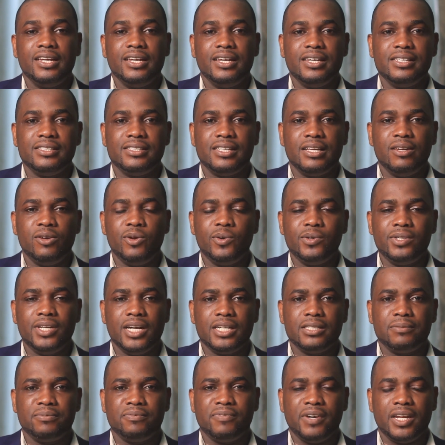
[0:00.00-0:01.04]
it's a loan
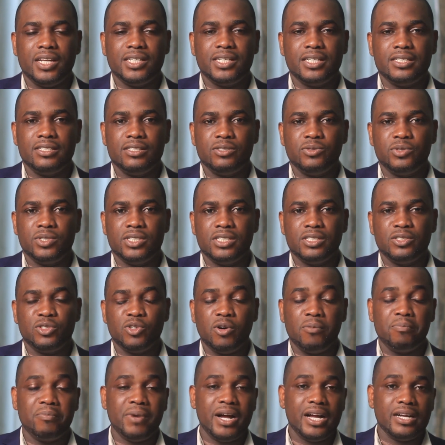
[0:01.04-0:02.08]
that financial institutions
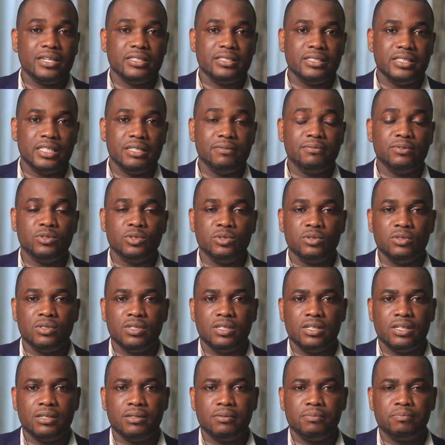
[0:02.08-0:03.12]
or banks give to
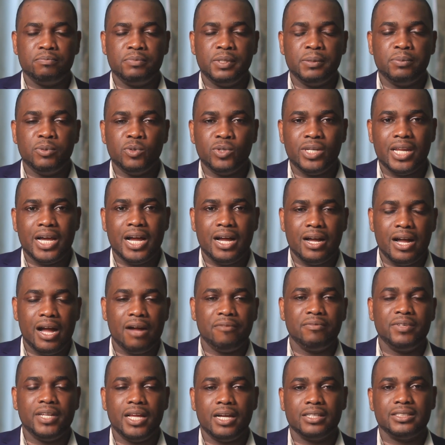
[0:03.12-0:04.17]
people that
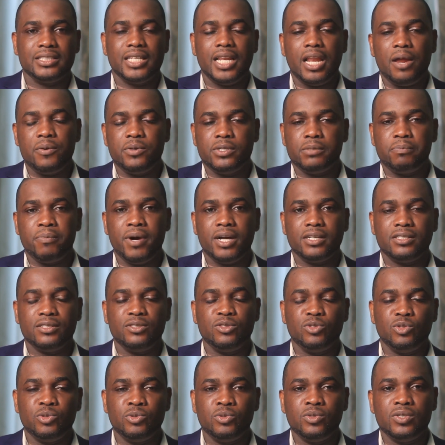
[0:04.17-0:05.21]
have their salaries
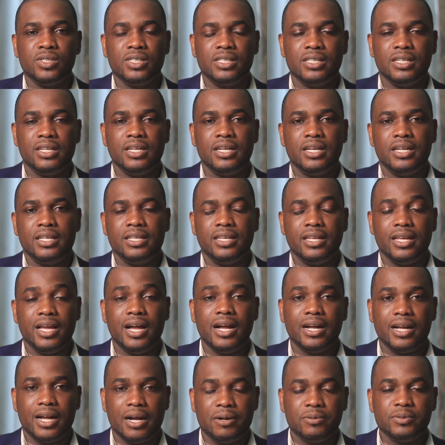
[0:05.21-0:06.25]
passing through their
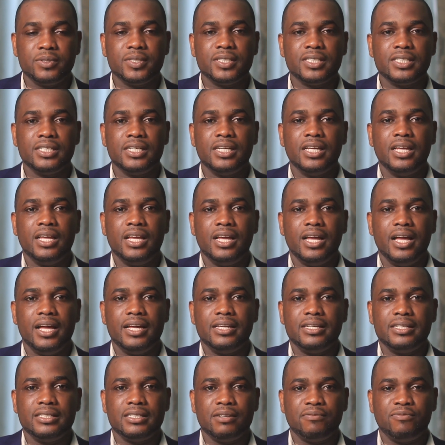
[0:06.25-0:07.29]
account.
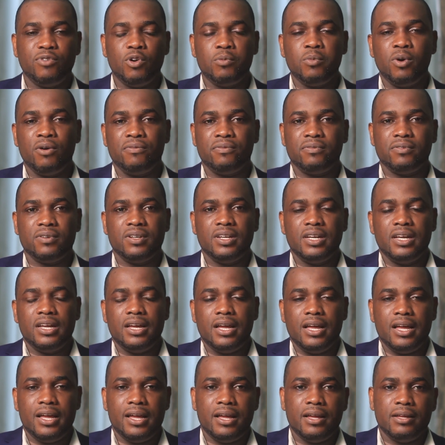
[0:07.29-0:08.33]
And it's a form of
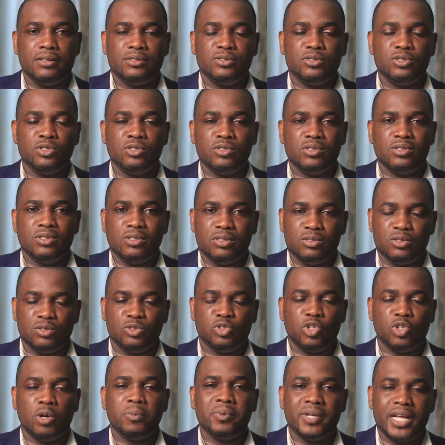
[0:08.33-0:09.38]

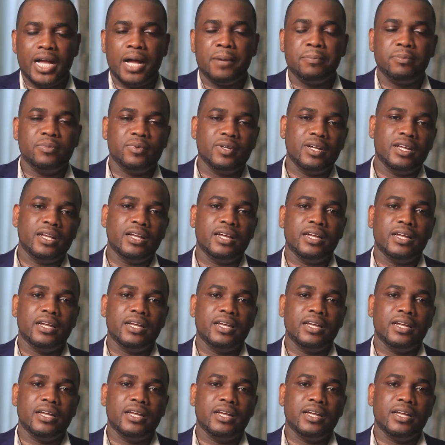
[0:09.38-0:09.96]
stopgap